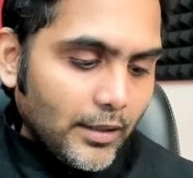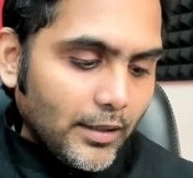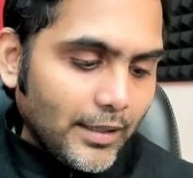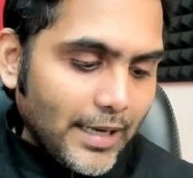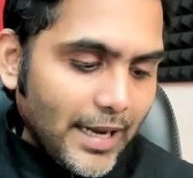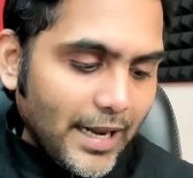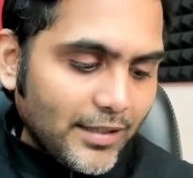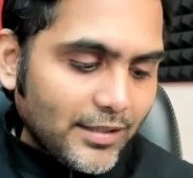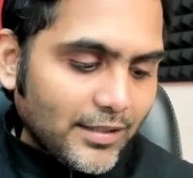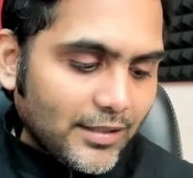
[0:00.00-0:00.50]

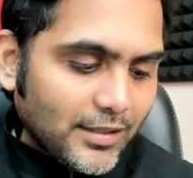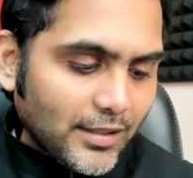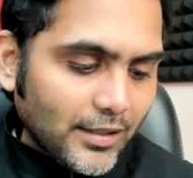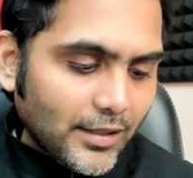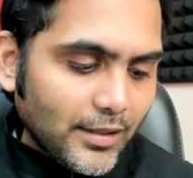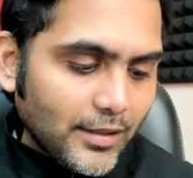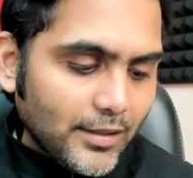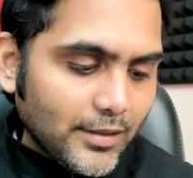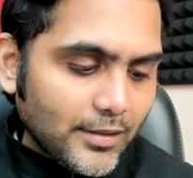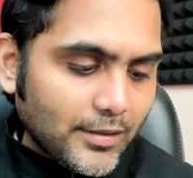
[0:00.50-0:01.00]
Next
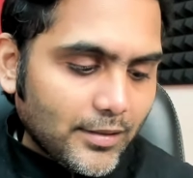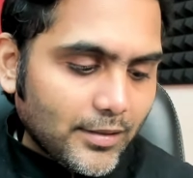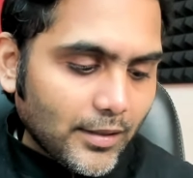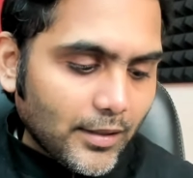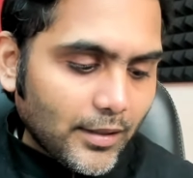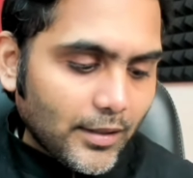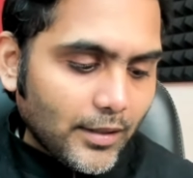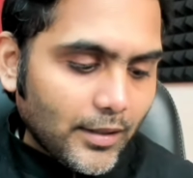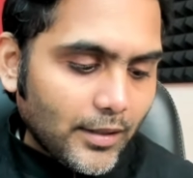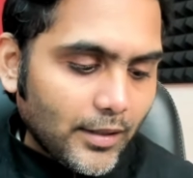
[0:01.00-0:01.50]
is
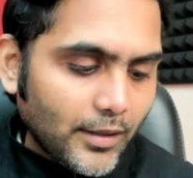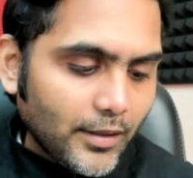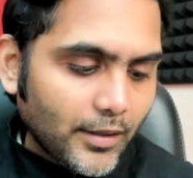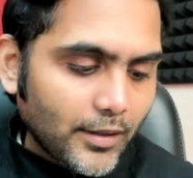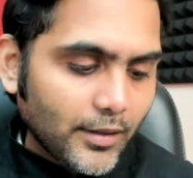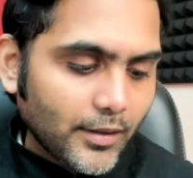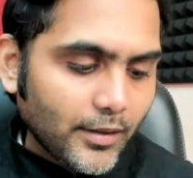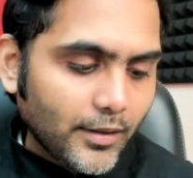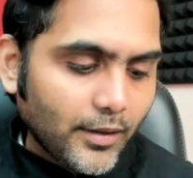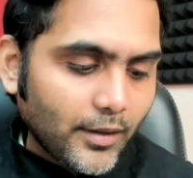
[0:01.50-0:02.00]

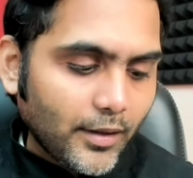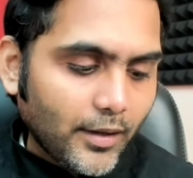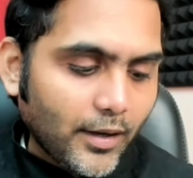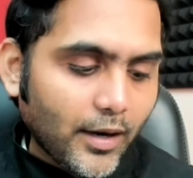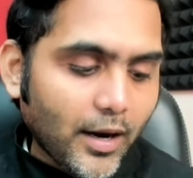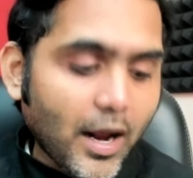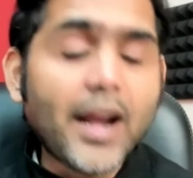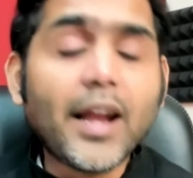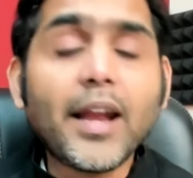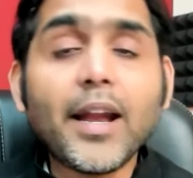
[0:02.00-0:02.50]

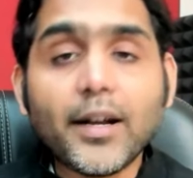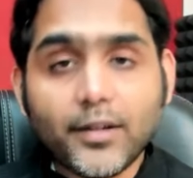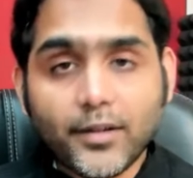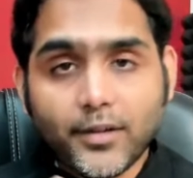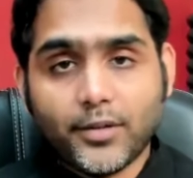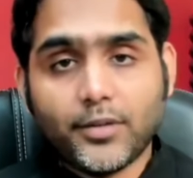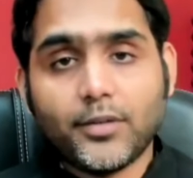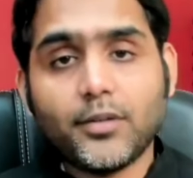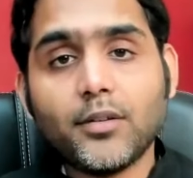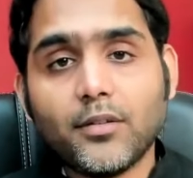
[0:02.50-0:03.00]

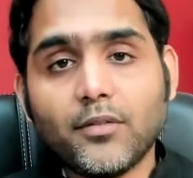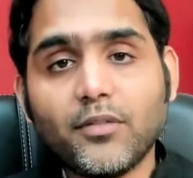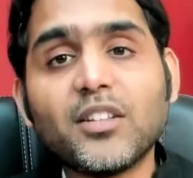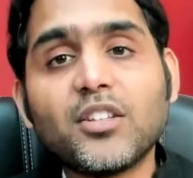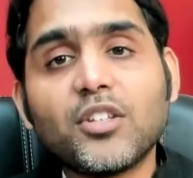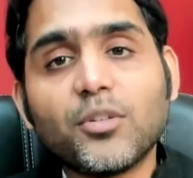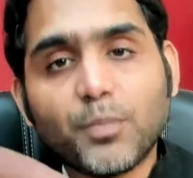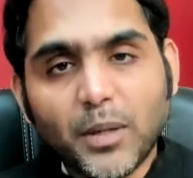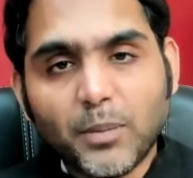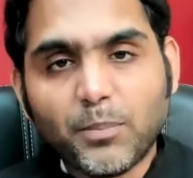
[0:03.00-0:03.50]
connect
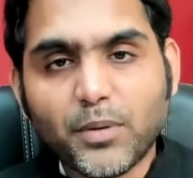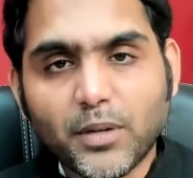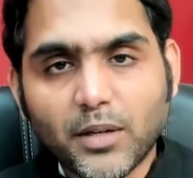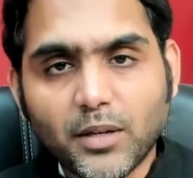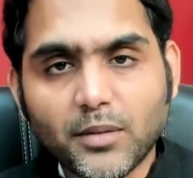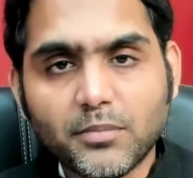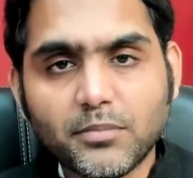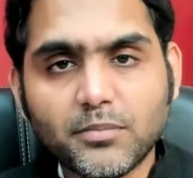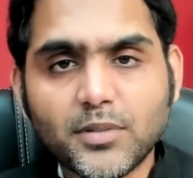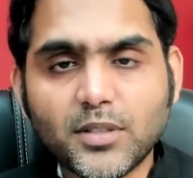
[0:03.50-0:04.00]
with people,